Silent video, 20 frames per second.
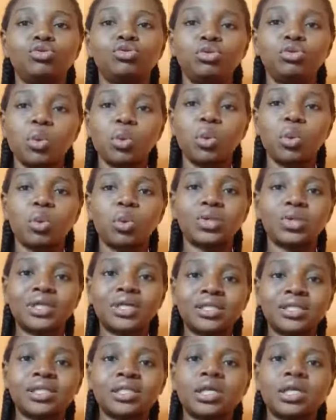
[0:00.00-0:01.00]
you should
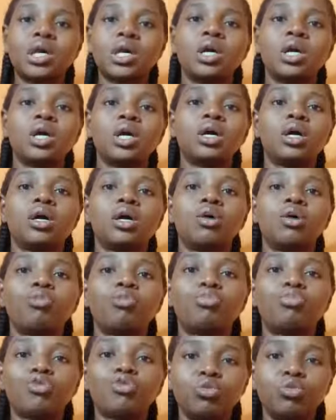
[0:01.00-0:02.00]
know that
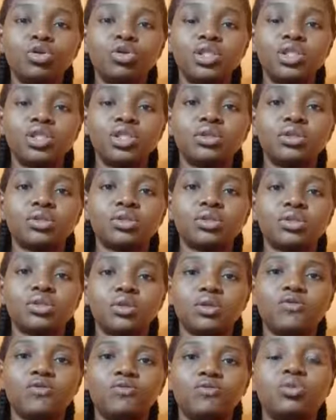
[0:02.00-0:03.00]

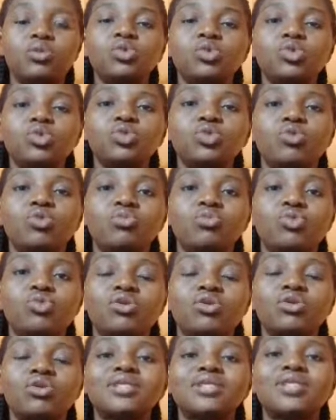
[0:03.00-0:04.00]
promoting yourself,
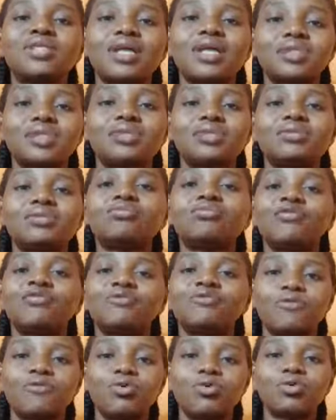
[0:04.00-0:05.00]
promoting your book
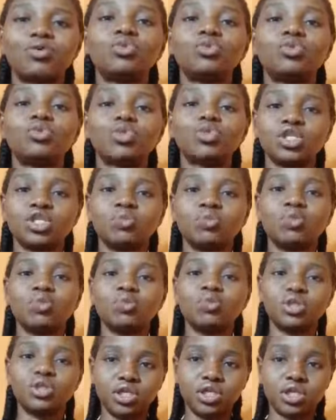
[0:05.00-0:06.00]
starts before the
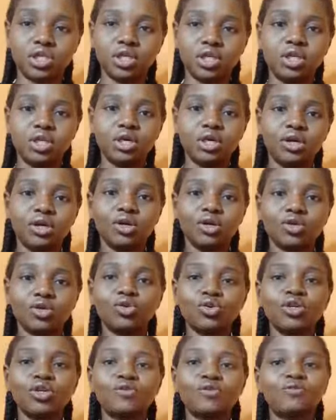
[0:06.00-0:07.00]
book is published.
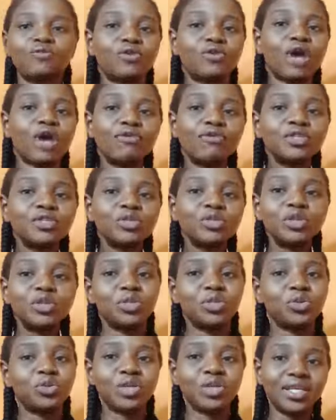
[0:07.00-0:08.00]
So if
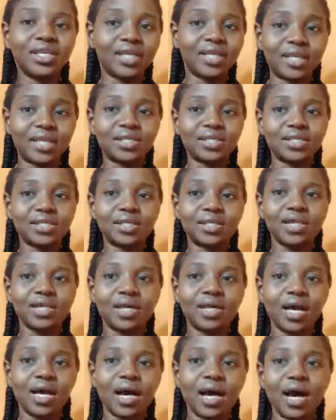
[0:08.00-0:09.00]
you haven't been doing
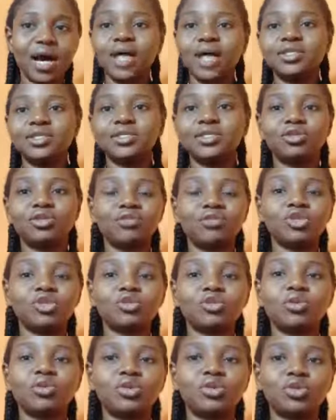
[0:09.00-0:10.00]
that
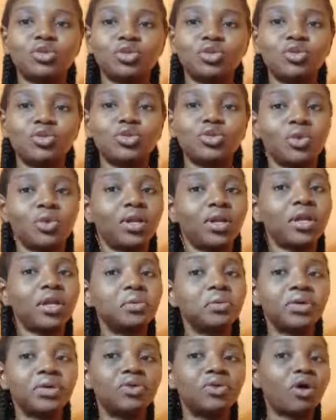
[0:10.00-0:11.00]
and you have just published
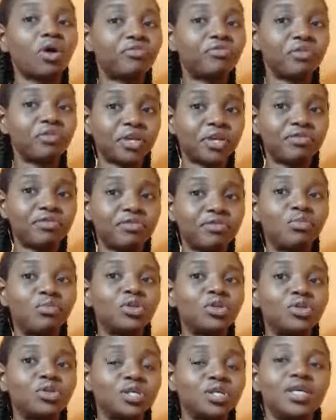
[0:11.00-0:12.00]
your book, well, anyway, you are
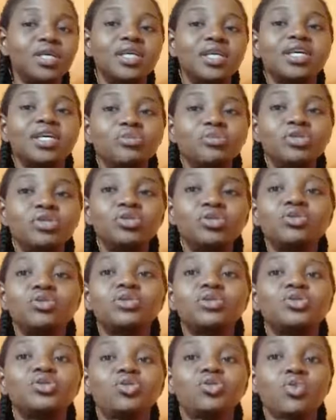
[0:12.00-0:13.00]
forgiven, but
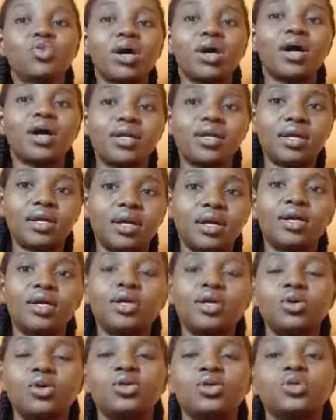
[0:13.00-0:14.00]
it means you will need to
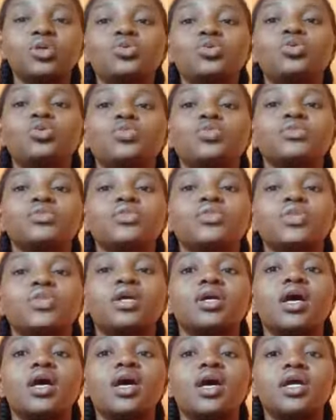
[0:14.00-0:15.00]
work harder. Okay,
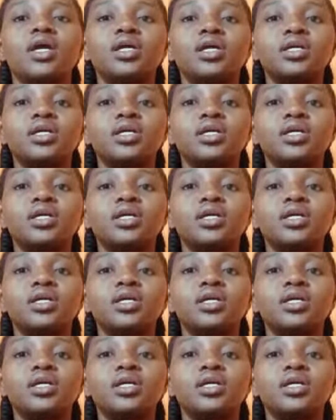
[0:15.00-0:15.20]
so